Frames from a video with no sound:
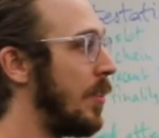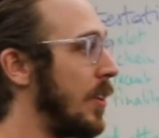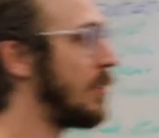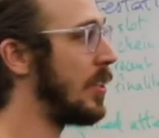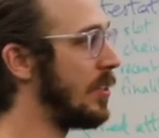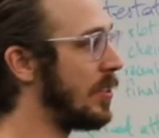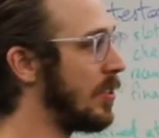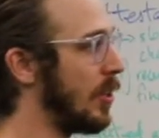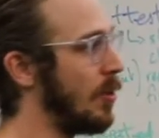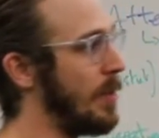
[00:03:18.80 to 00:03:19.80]
the
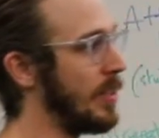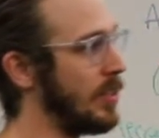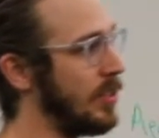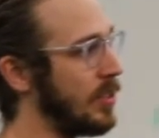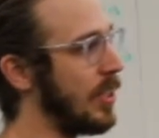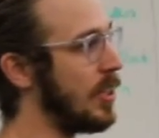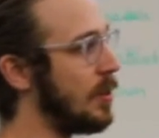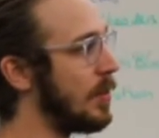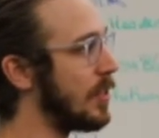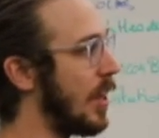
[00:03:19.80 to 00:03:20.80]
consensus, like what messages they
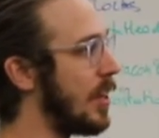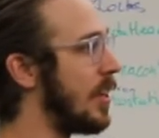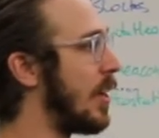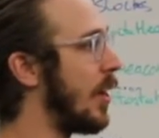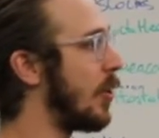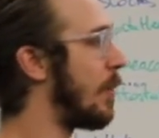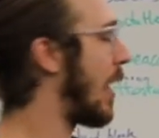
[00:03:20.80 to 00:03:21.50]
need to be signing and how they're